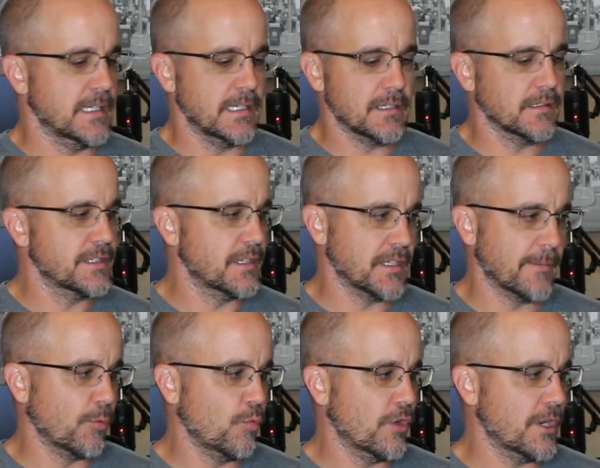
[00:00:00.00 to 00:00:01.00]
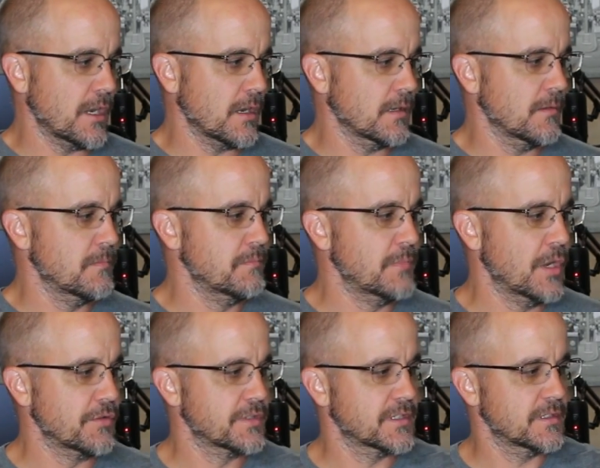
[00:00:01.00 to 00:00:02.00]
easily the number one
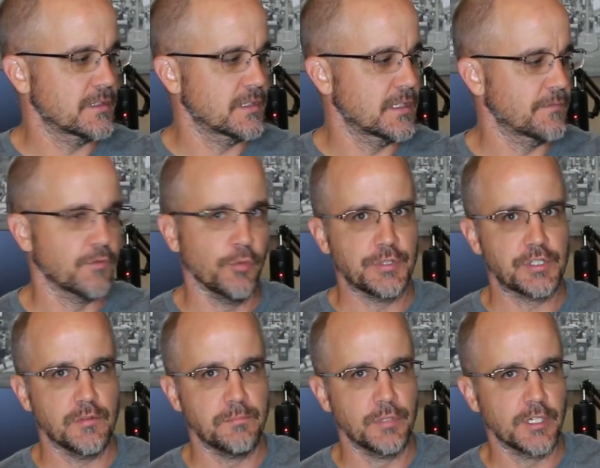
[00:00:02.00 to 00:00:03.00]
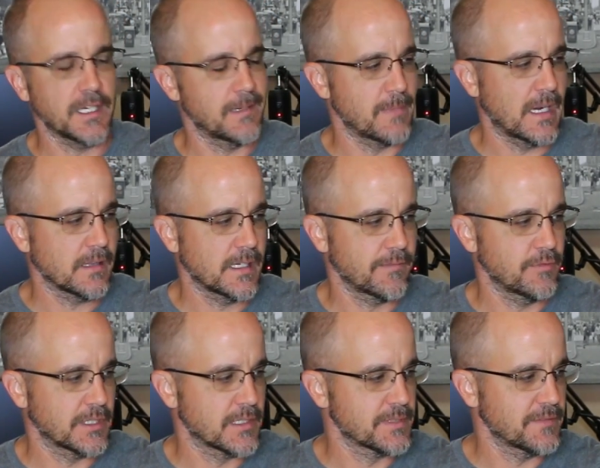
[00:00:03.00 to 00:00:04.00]
most influential book in my life when
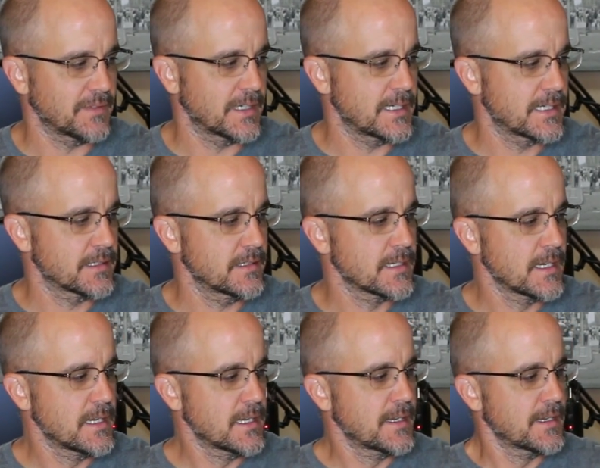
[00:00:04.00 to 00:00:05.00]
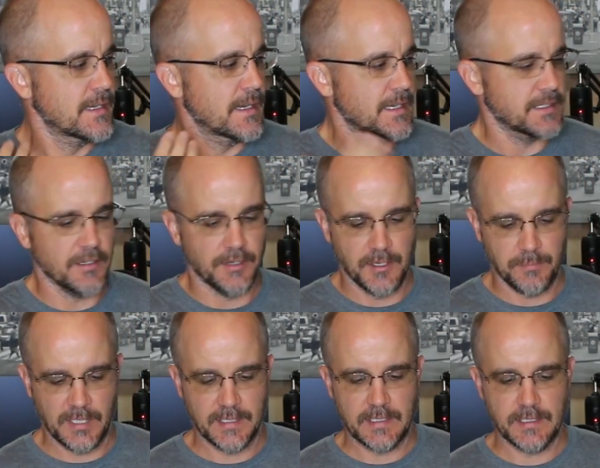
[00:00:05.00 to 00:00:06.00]
it comes to finances. I started
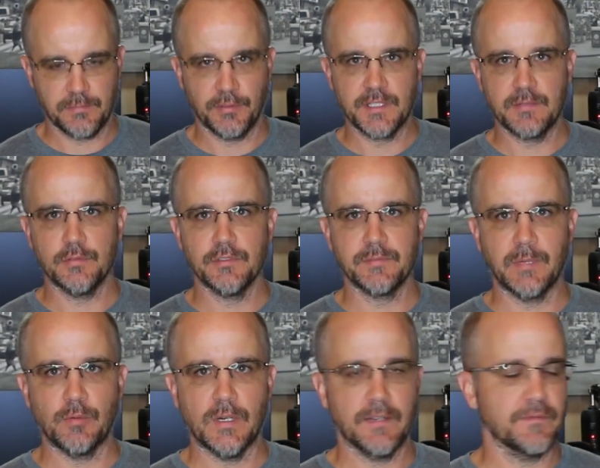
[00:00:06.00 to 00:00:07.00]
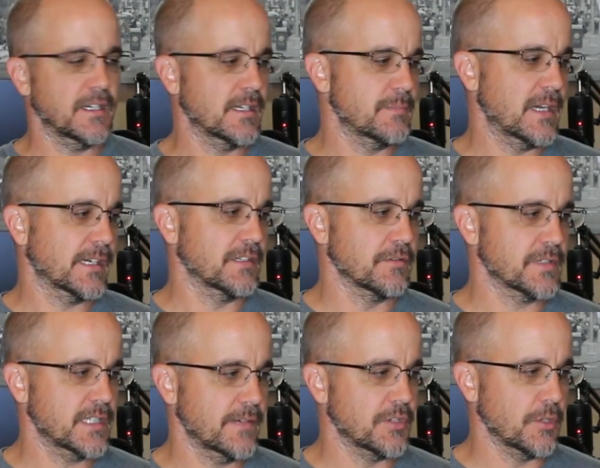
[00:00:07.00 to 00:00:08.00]
applying his principles, my wife and I, back in
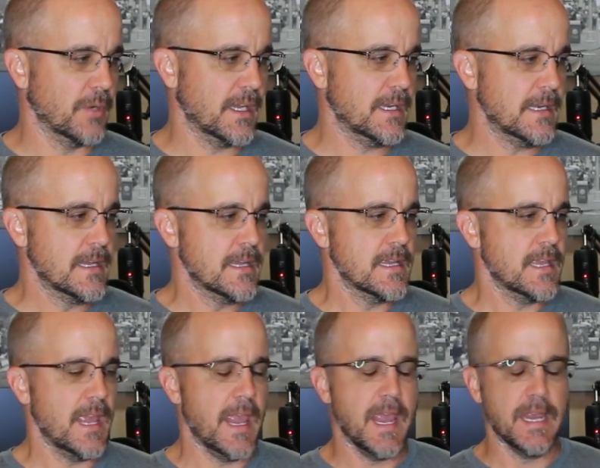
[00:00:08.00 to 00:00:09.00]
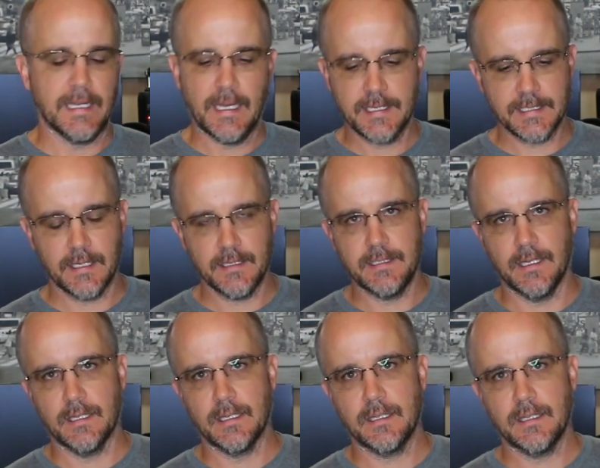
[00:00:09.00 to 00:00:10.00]
07, 08, and it got us out of
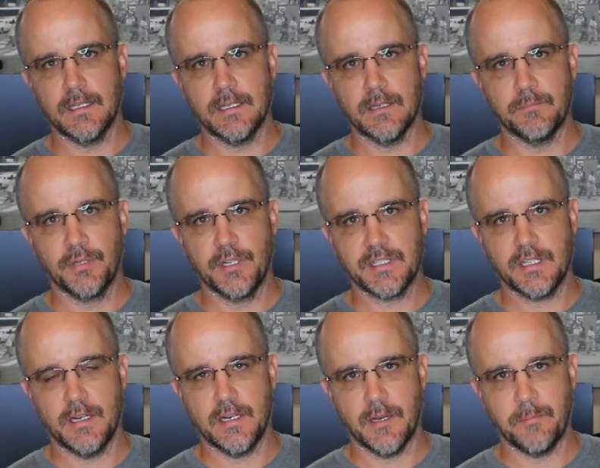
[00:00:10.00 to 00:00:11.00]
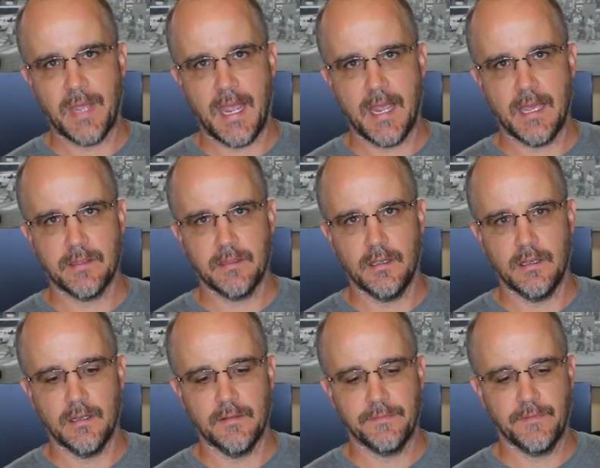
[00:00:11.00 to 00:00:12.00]
debt and it put us on a path
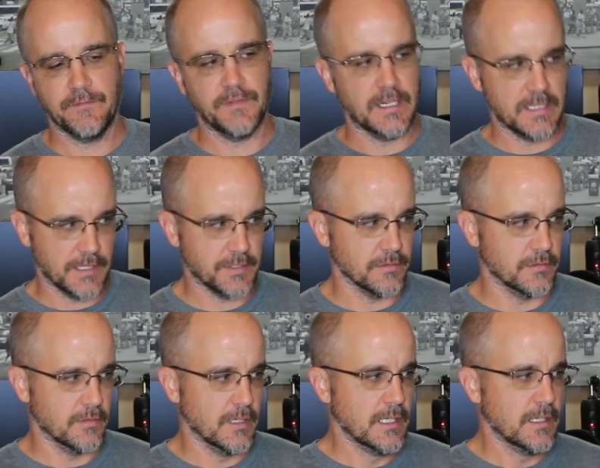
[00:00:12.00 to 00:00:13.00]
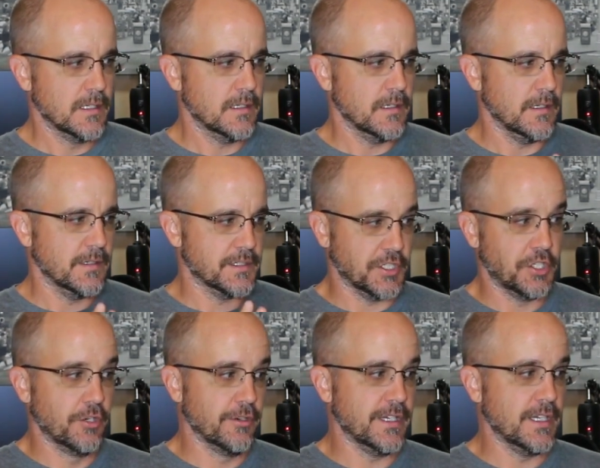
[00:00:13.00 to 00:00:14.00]
of financial uh,
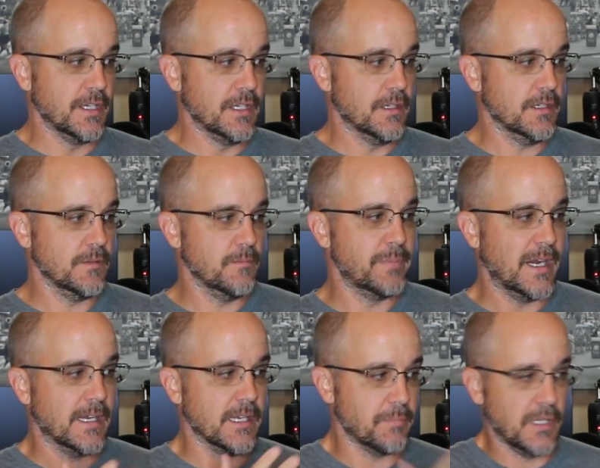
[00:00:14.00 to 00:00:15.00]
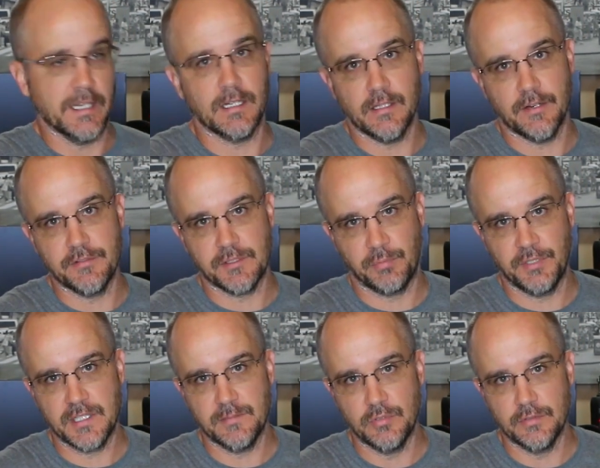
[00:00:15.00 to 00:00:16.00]
security by applying a lot of those
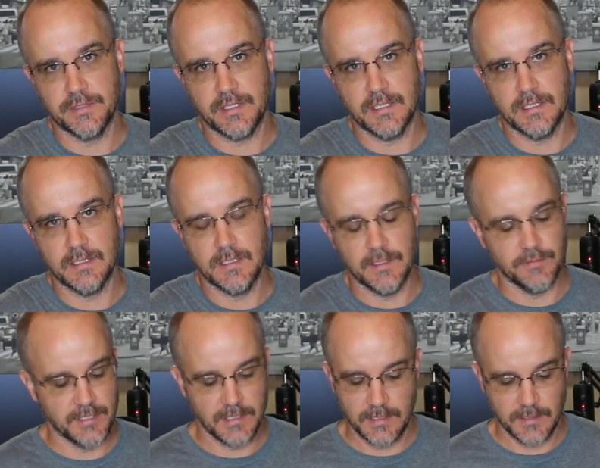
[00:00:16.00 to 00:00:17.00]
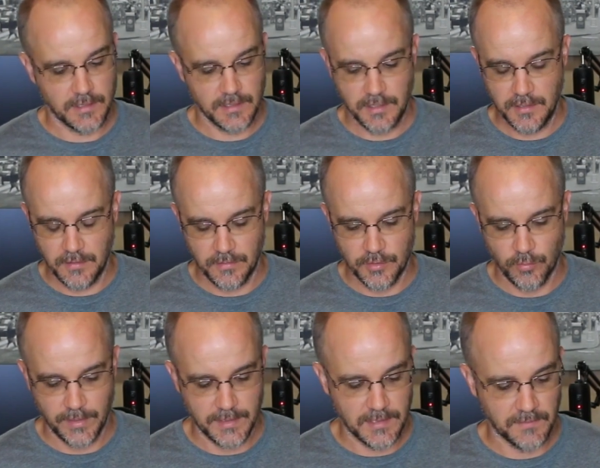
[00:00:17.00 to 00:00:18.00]
principles, it is is huge
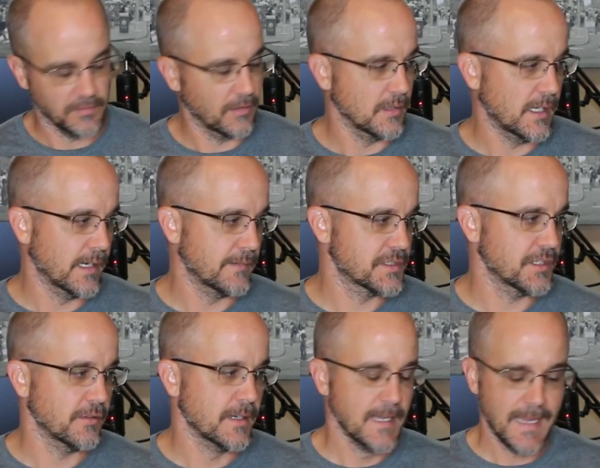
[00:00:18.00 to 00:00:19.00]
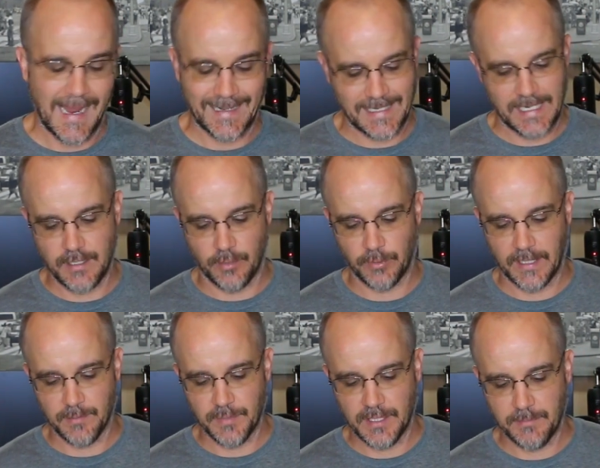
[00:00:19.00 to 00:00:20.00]
what it did for our lives. So I cannot
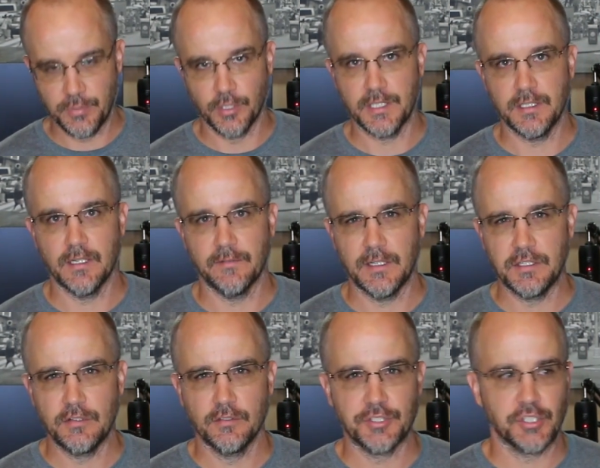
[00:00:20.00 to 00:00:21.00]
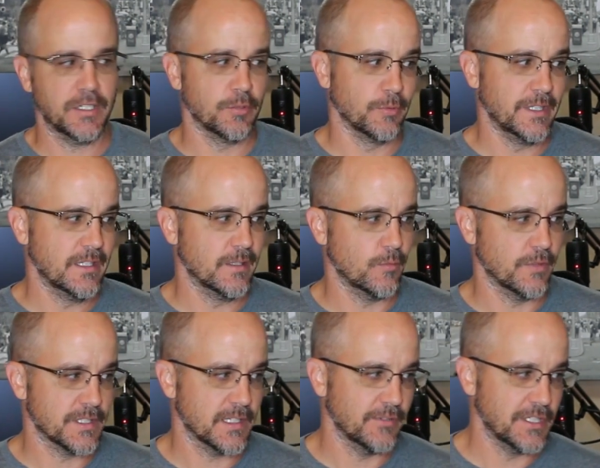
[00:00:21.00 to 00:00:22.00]
recommend that book enough. I usually try to read it
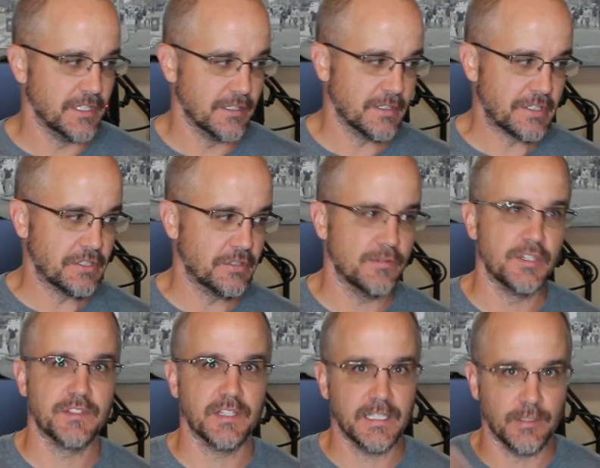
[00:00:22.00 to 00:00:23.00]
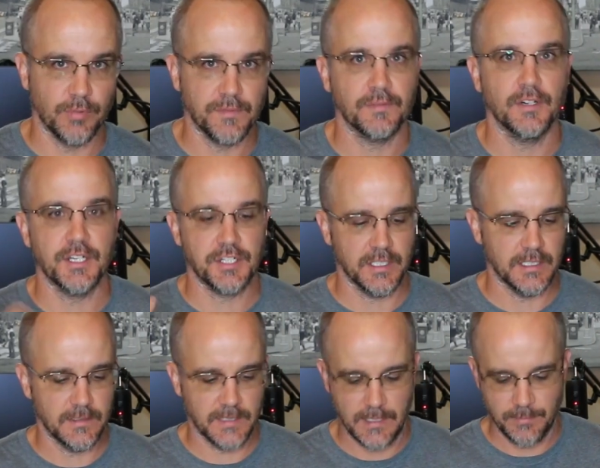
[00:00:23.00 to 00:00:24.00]
once every year or two just to kind of refresh and
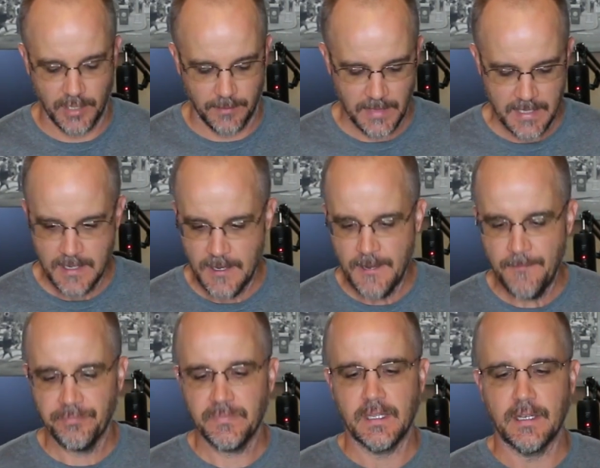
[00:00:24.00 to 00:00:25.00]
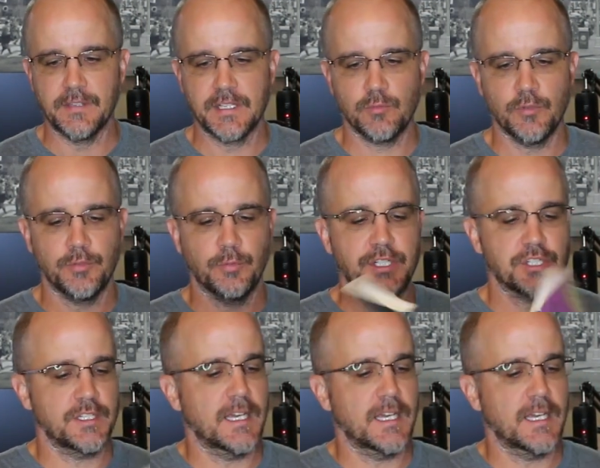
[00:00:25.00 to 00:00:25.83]
keep up. Now this one, Rich